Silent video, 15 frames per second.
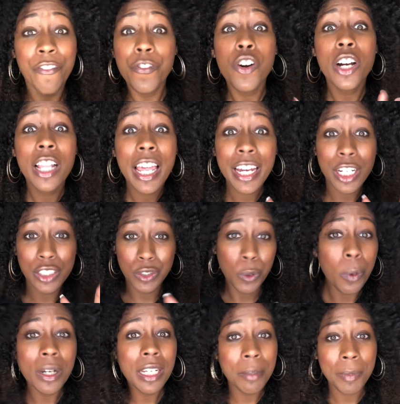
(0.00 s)
for like
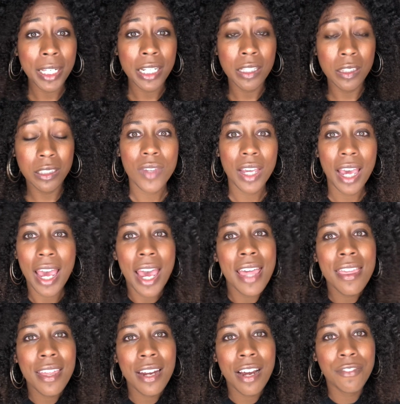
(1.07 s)
20 minutes.
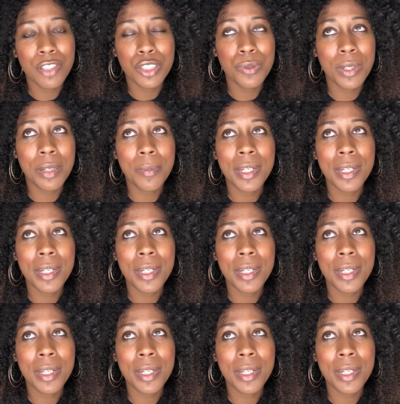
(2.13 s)
And then after 20